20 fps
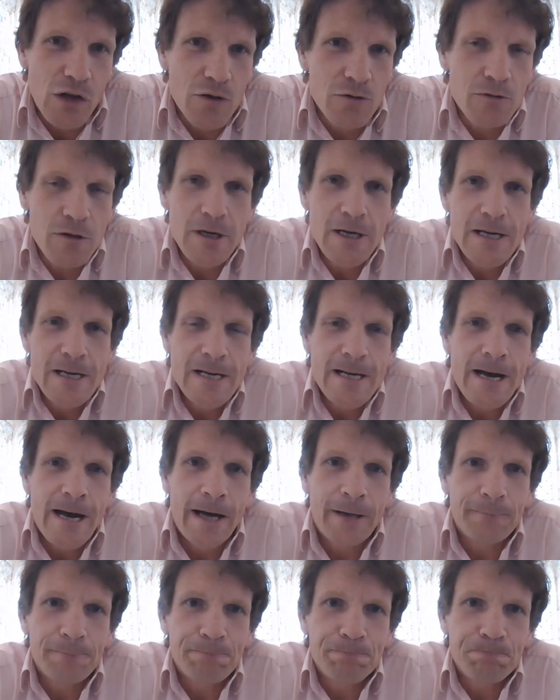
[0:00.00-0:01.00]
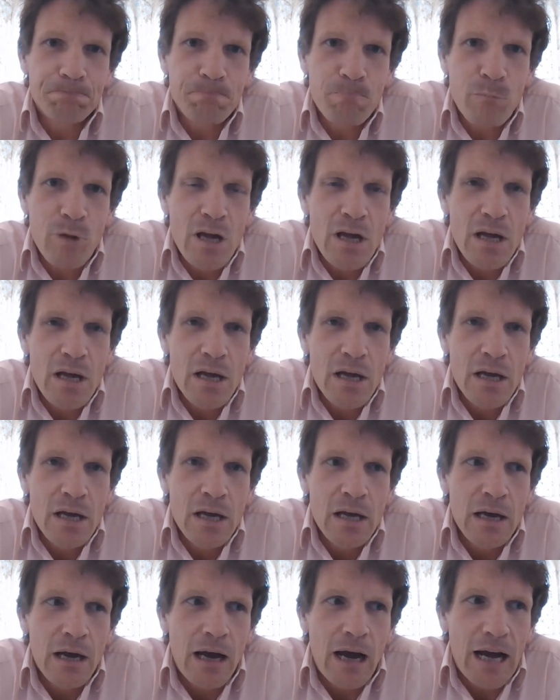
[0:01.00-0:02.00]
So
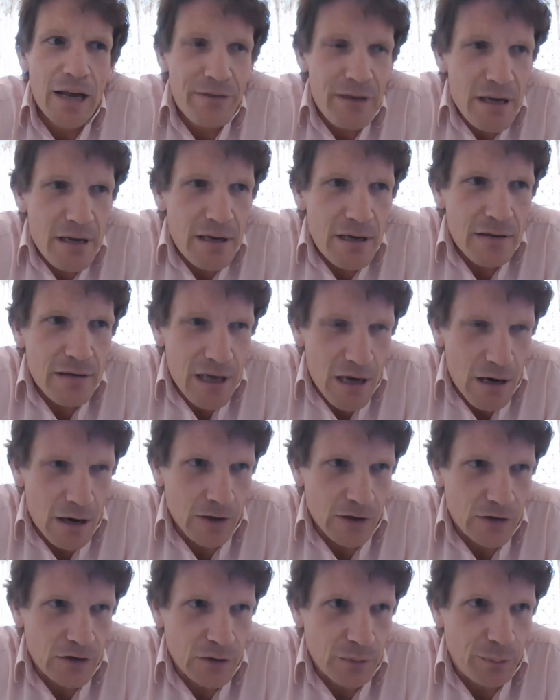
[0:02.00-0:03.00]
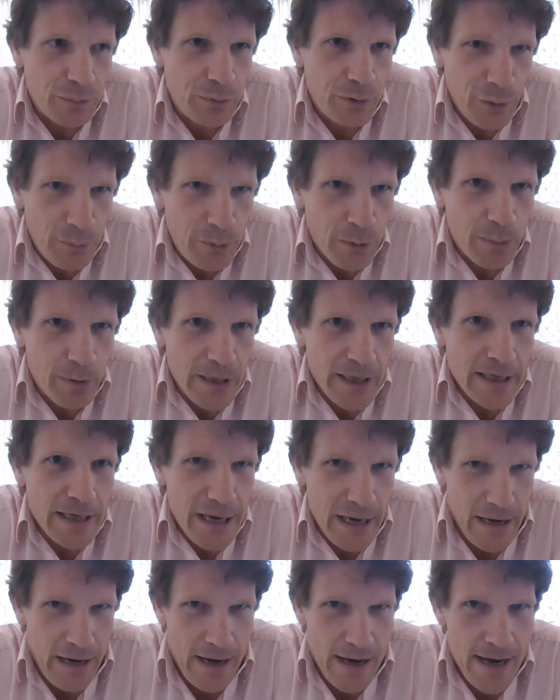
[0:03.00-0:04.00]
I think the answer probably,
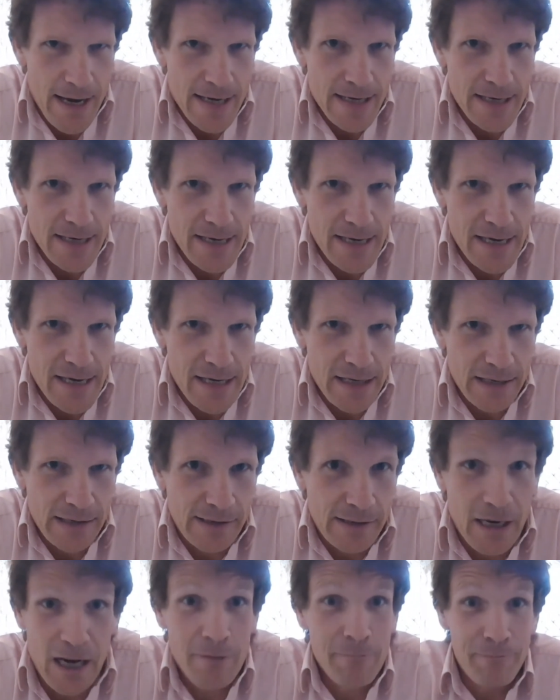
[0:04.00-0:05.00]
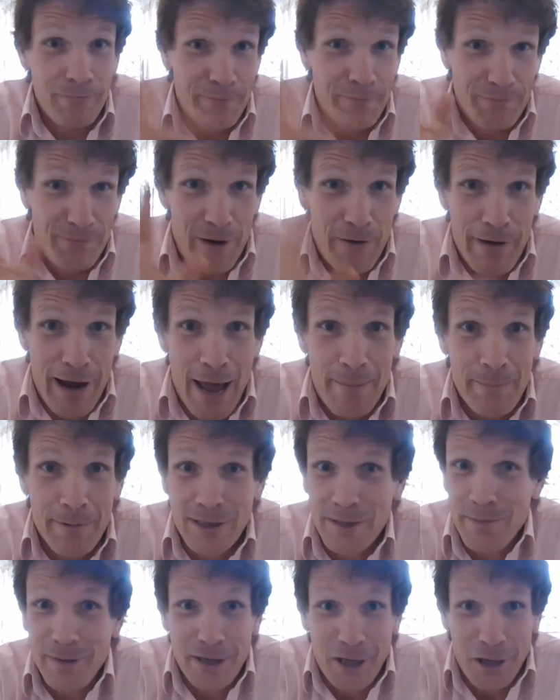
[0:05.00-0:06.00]
Guy, is, and I'm very happy
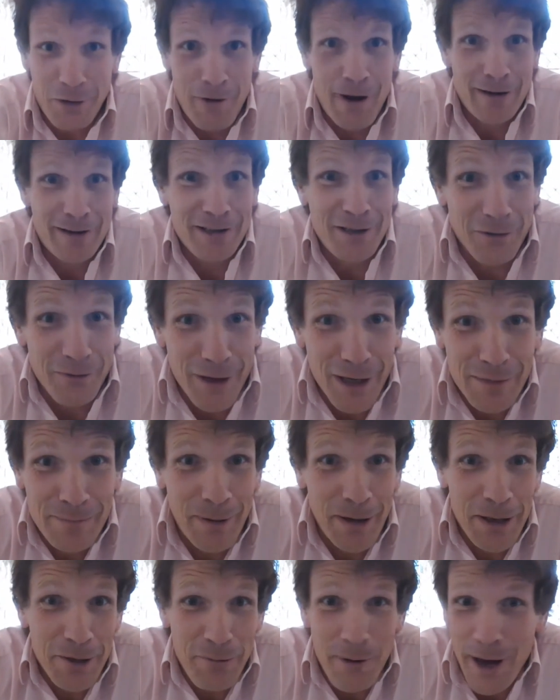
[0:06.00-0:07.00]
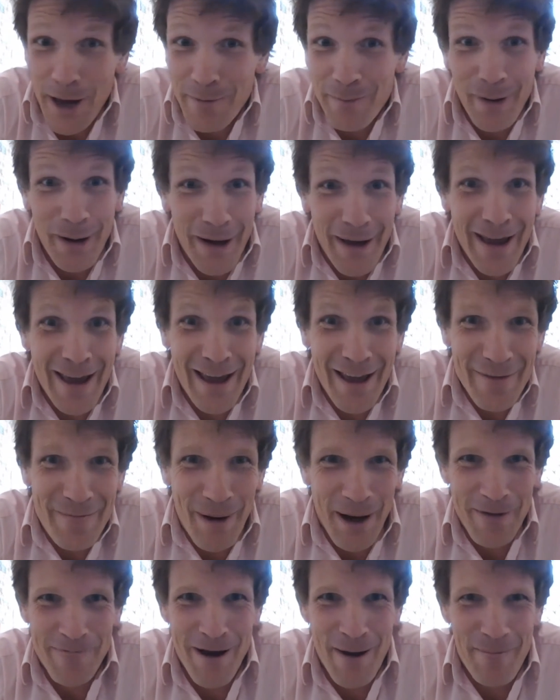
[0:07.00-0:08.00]
to be corrected on this, by the way, by
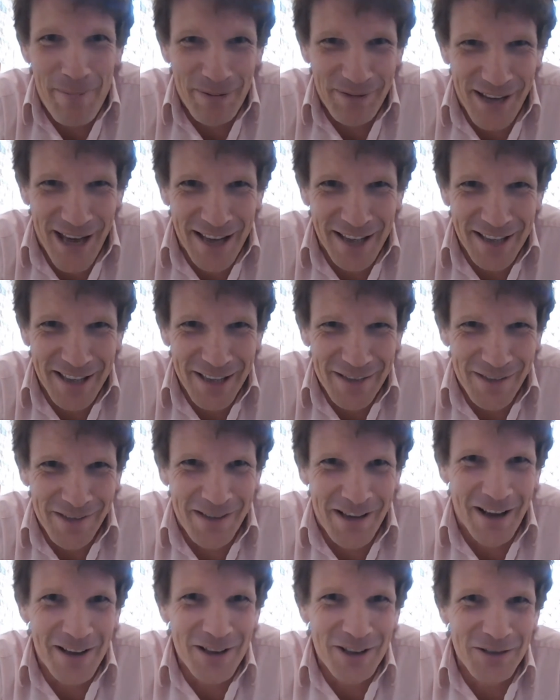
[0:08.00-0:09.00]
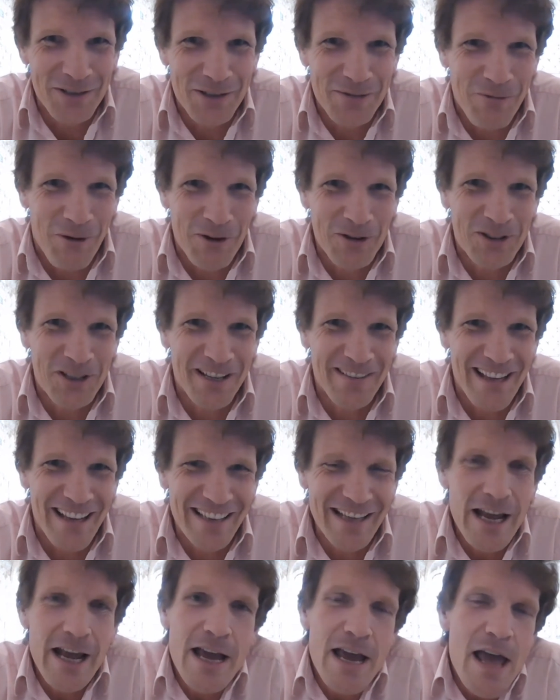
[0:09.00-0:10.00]
representatives of countries watching
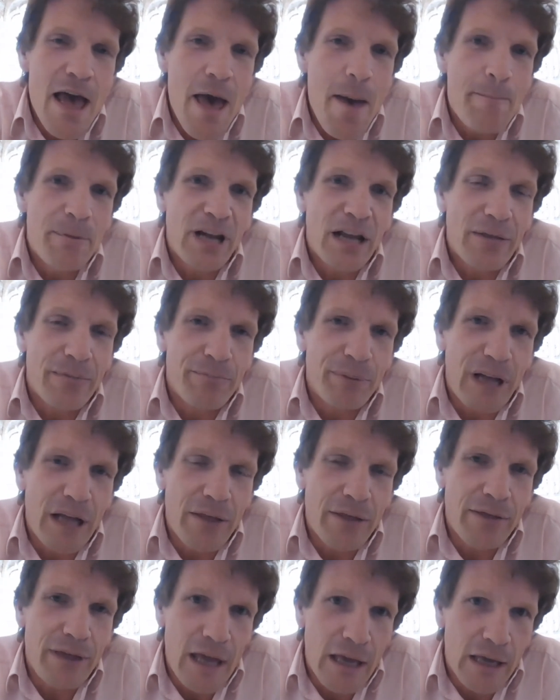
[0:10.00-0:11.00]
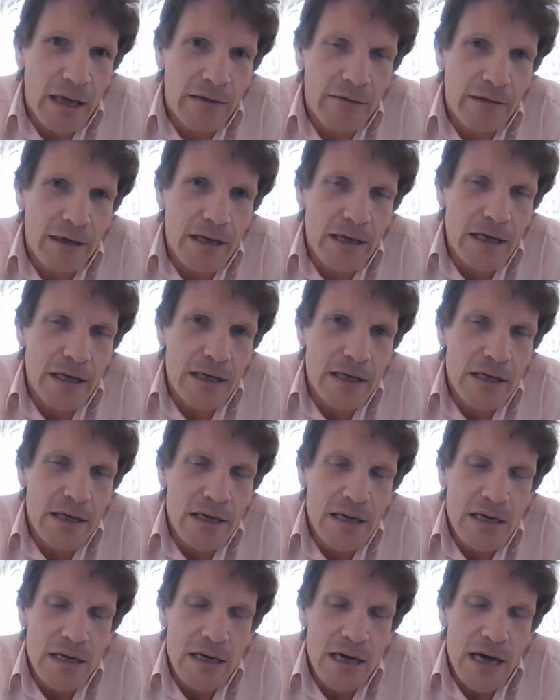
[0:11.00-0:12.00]
this, but I think the
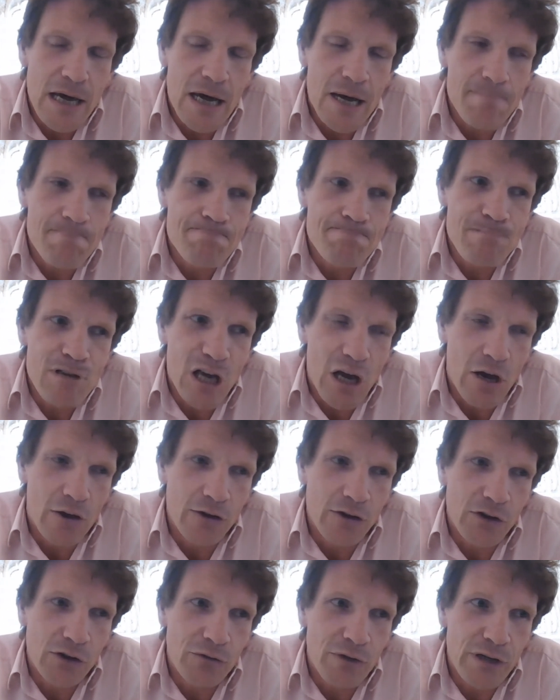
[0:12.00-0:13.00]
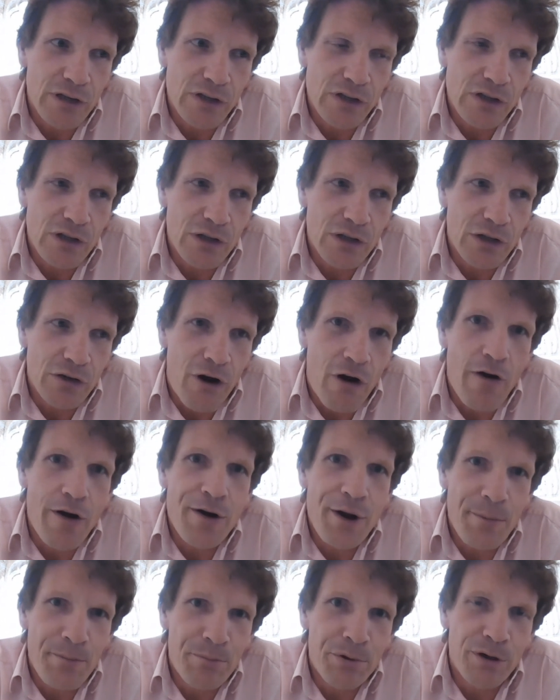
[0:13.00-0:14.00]
answer is that there are
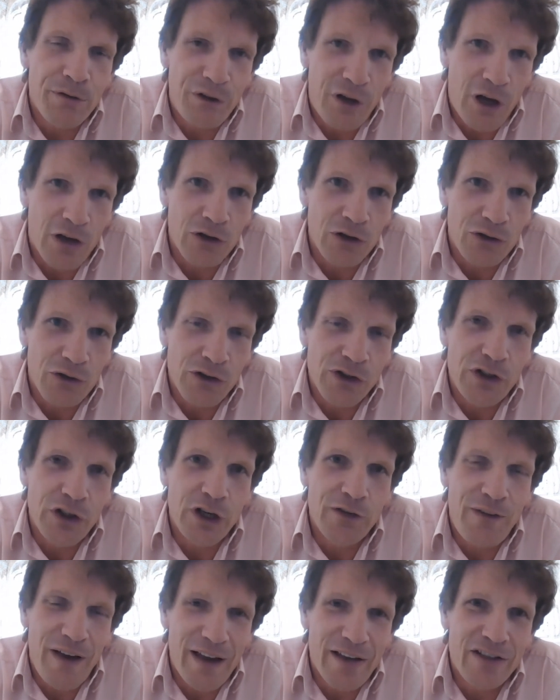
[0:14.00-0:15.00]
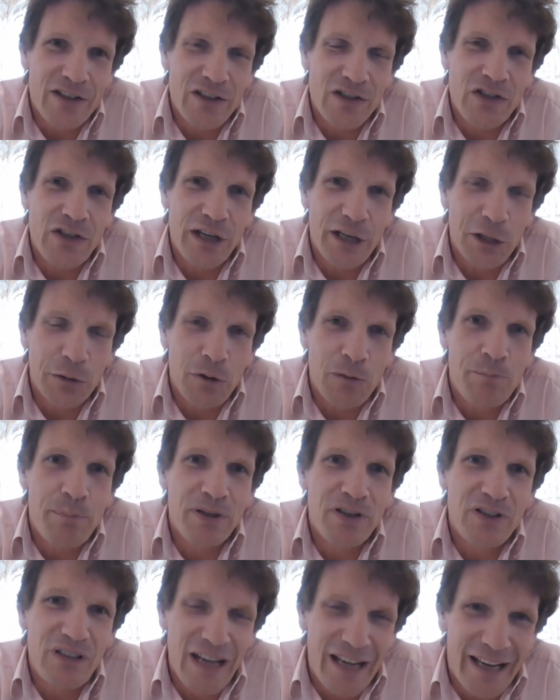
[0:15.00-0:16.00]
a number of countries that have had to deal with
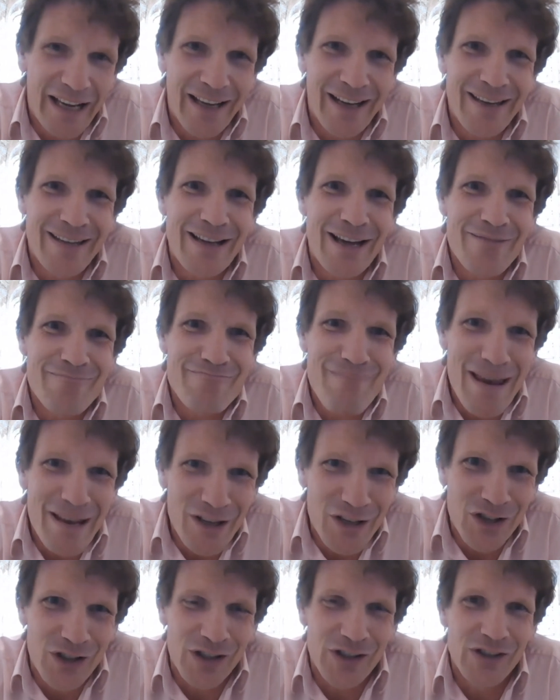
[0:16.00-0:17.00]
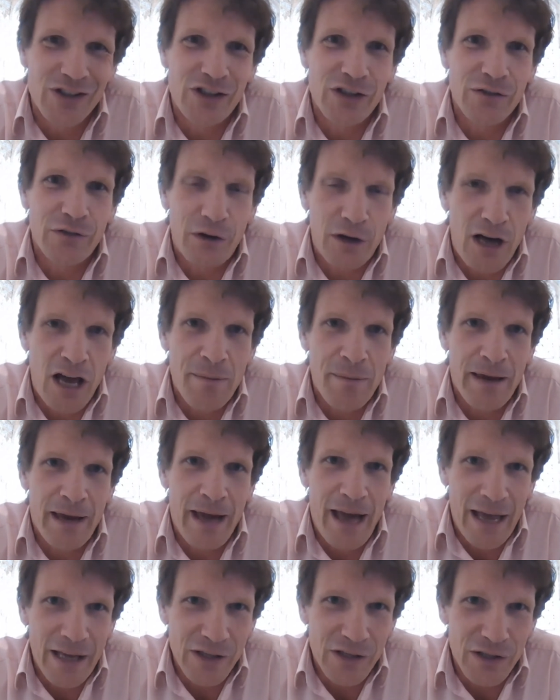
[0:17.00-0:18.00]
particular dimensions of climate
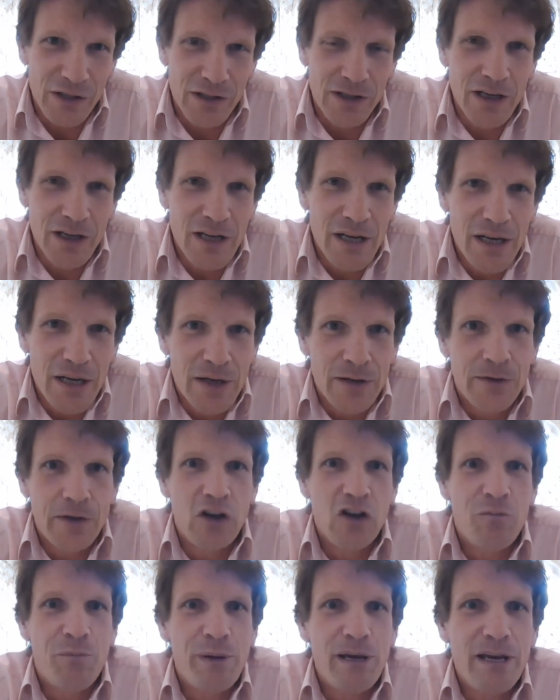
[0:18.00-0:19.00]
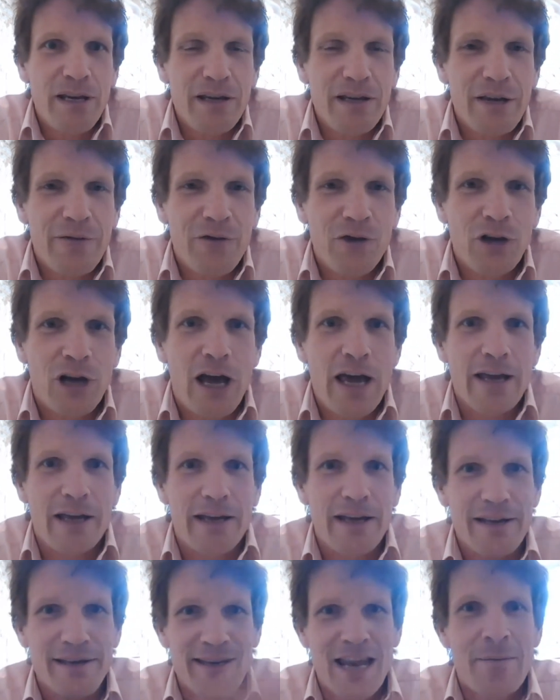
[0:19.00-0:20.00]
hazard that have been, if you
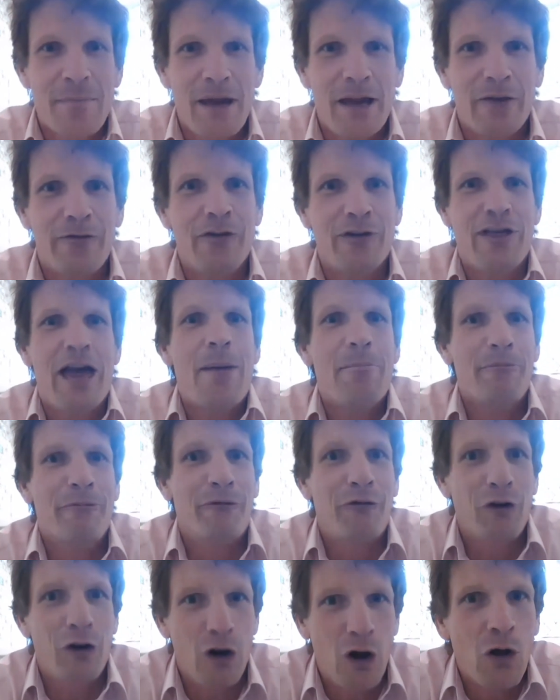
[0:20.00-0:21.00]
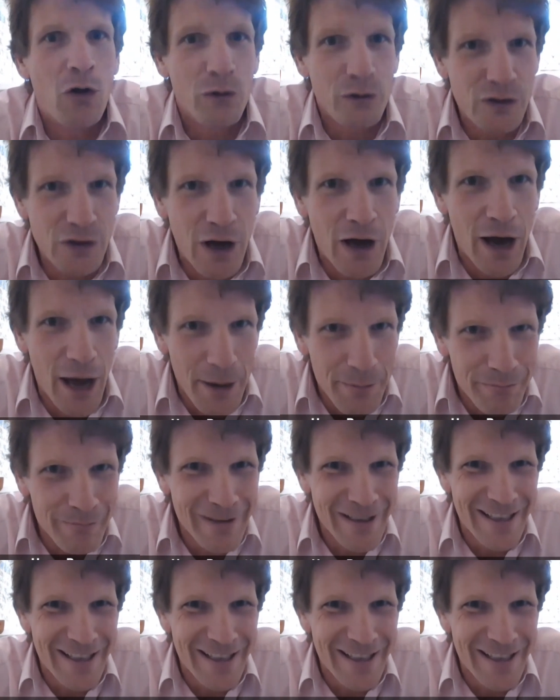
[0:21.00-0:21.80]
like, endemic for them for a long time.